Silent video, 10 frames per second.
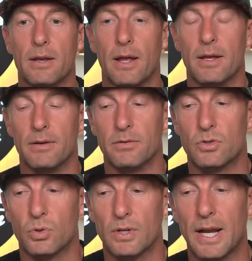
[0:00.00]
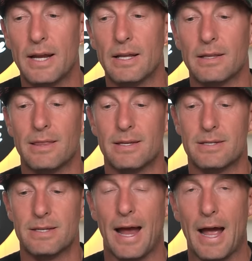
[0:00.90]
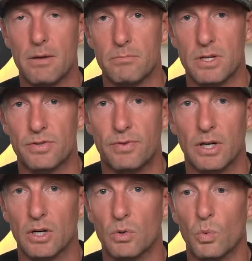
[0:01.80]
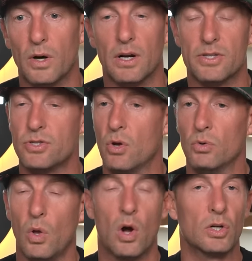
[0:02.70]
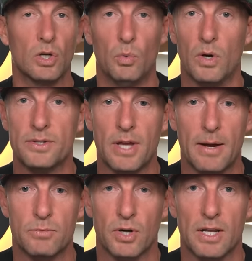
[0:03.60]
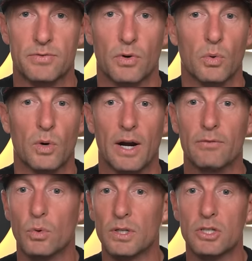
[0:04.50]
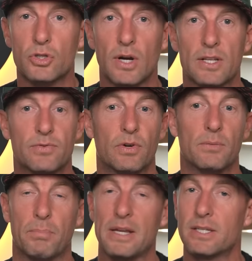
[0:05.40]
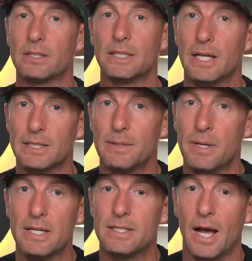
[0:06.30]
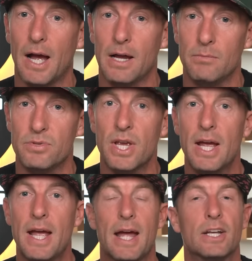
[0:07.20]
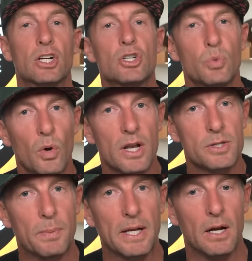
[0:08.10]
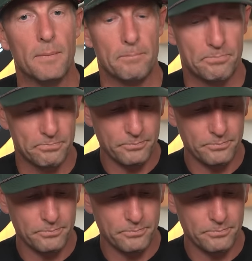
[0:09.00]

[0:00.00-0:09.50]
and and creating this atmosphere where it's no longer a one-time transfer where everyone can transfer basically unlimited times and here's what it's become